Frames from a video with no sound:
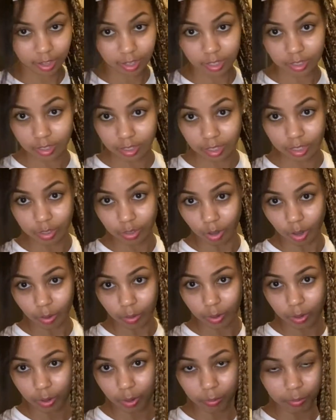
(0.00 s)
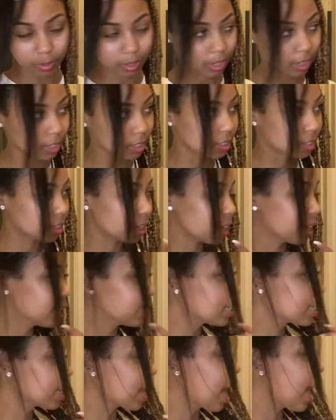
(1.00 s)
tutorial, because it's
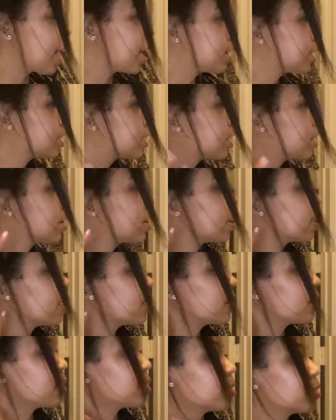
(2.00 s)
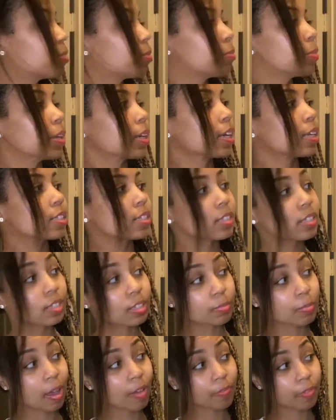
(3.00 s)
not. Because this is
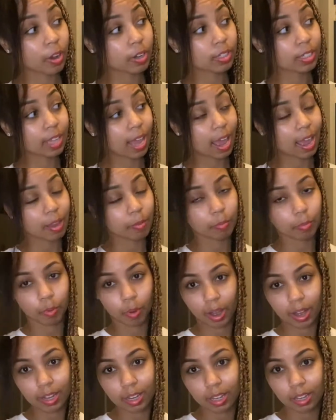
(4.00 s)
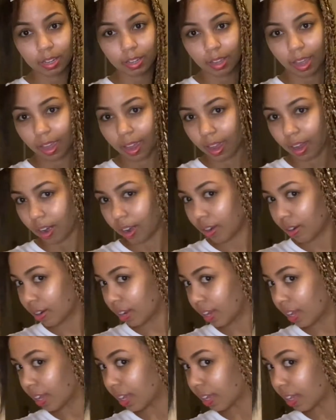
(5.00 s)
my first time braiding hair
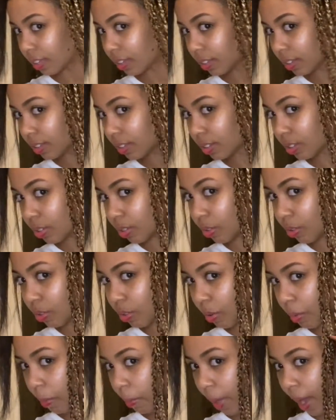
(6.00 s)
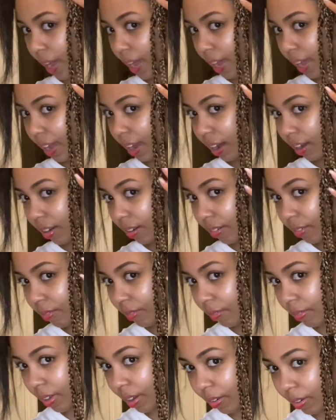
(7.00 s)
into my hair.
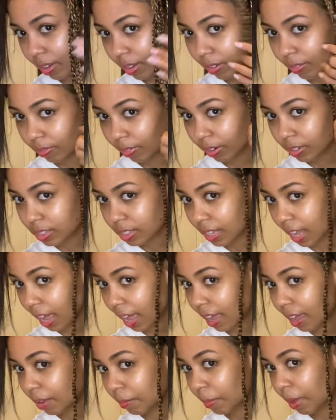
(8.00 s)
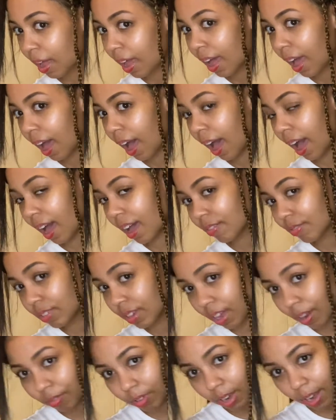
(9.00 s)
Very first time. I've
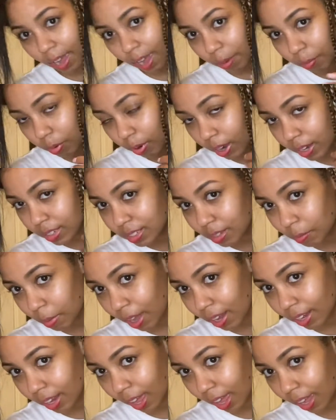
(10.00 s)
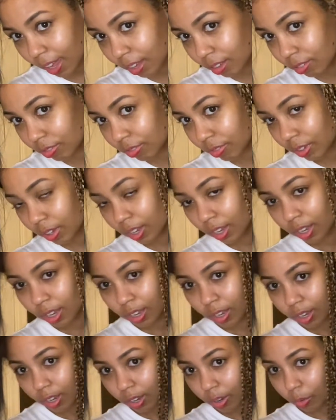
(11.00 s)
never had braids in my life.
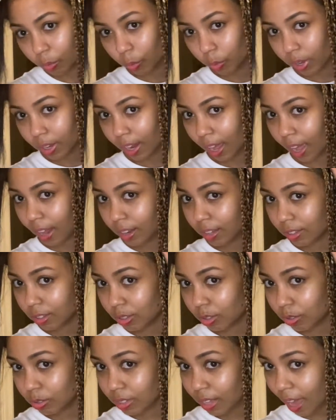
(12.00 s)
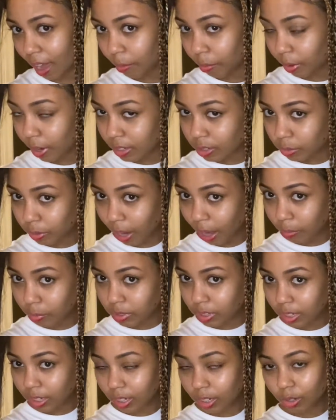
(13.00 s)
When I used to have braids when I was
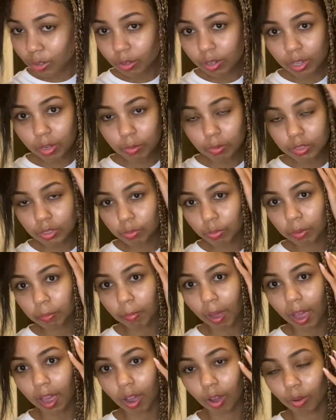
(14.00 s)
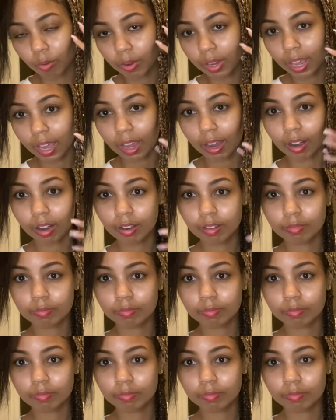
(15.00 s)
little, it was with my own hair.